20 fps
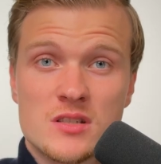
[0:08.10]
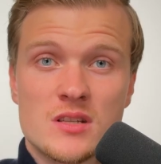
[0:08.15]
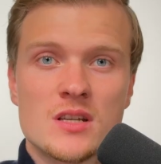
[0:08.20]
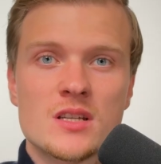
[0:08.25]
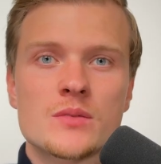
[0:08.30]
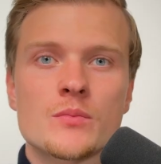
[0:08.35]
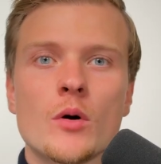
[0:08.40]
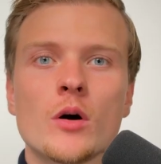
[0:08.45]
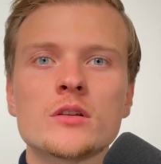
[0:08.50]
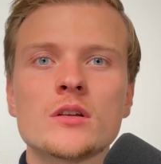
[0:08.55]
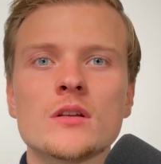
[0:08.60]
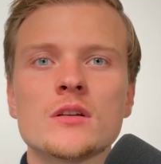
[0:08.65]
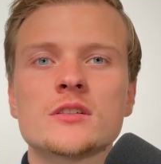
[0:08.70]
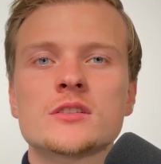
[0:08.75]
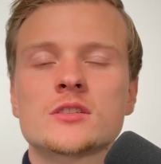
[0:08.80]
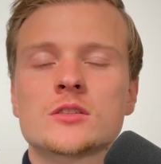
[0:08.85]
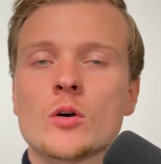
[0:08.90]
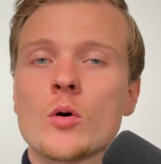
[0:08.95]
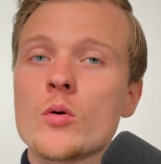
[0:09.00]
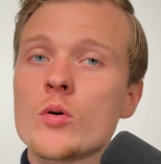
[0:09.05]
this model is
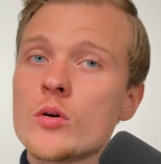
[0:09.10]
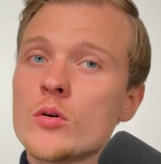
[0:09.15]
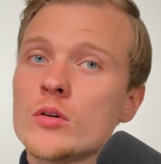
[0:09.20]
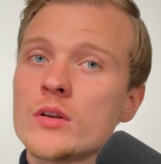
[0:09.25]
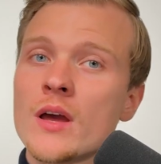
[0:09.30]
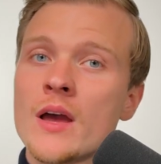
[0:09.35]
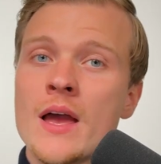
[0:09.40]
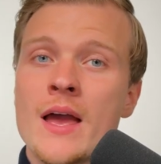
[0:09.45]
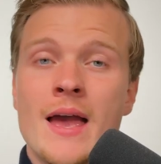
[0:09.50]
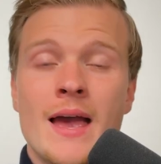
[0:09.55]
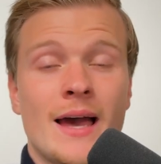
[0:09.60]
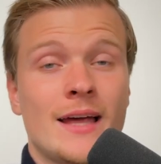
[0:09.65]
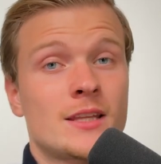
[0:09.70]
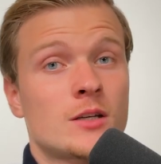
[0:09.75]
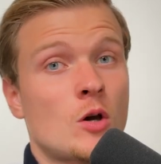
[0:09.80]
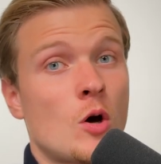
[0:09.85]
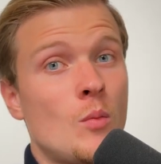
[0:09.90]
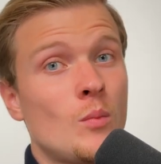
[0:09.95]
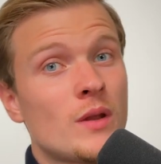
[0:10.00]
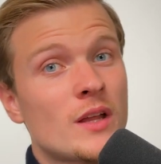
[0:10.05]
so good at
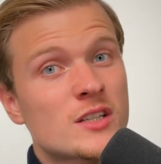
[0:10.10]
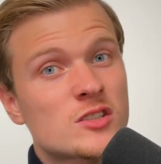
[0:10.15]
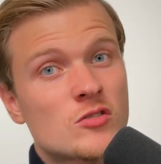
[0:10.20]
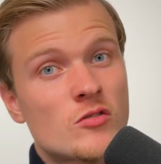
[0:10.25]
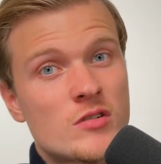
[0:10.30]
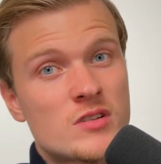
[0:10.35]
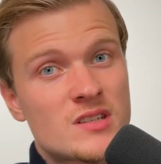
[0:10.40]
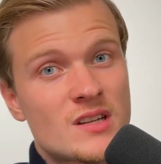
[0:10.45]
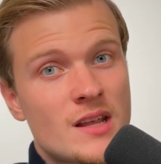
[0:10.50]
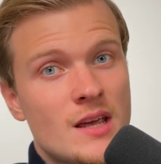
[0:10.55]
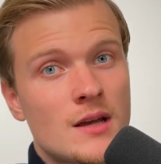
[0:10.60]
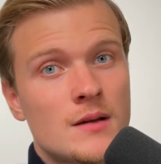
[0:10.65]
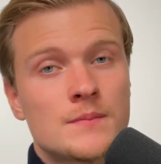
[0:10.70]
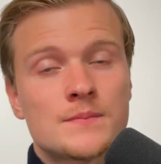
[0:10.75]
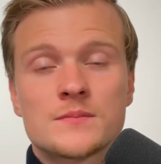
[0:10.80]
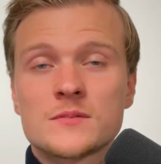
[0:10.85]
complex reasoning,